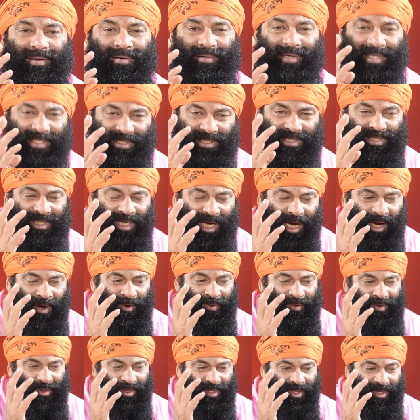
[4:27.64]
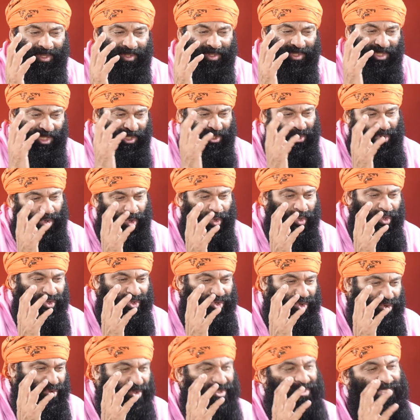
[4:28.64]
discovered the
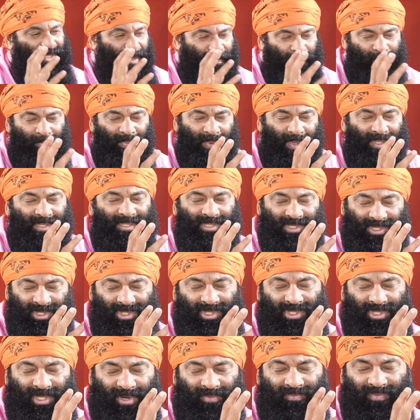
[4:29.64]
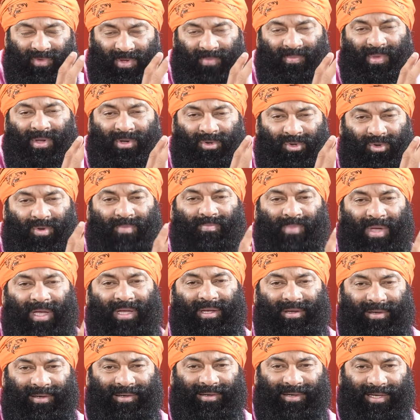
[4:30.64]
tools to suppress the women to
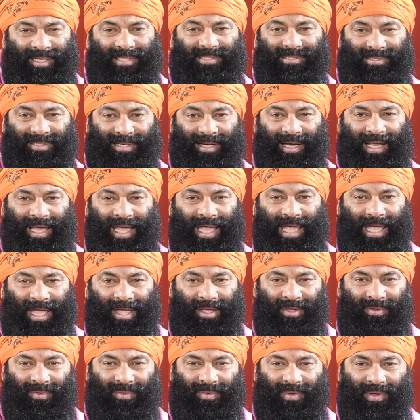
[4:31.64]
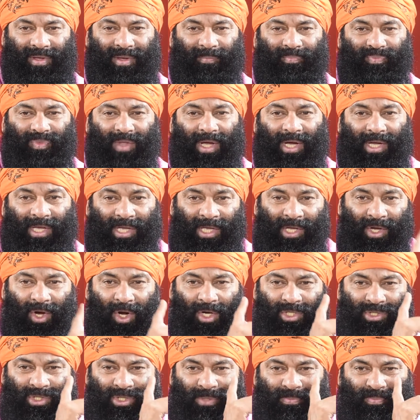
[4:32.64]
make her a slave. He
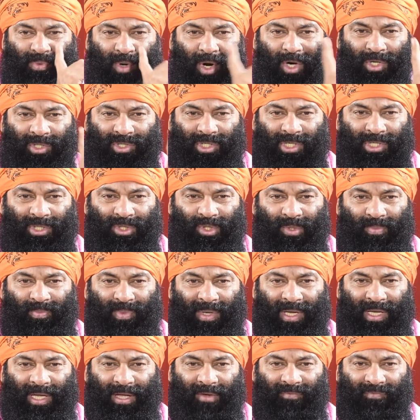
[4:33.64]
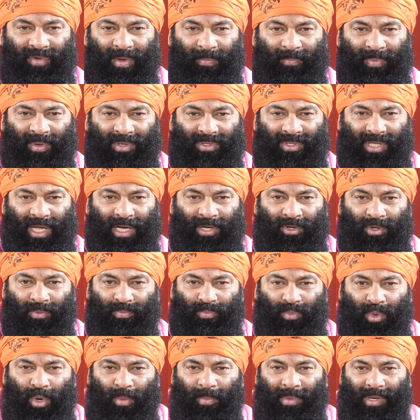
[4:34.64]
also brought into being a weapon
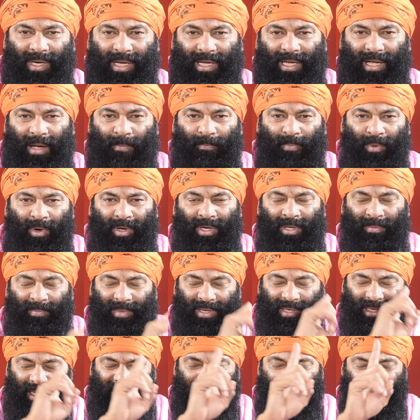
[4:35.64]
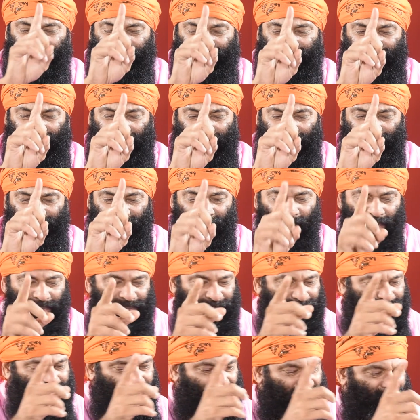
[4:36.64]
that boomerang upon him at any time. He
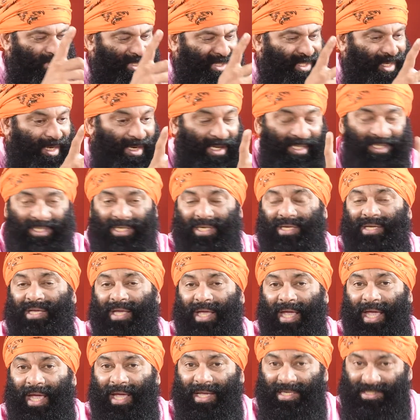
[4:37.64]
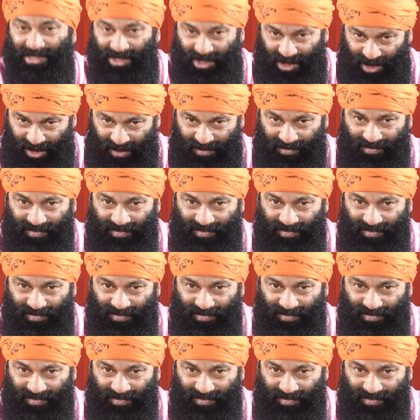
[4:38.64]
also brought in another hate.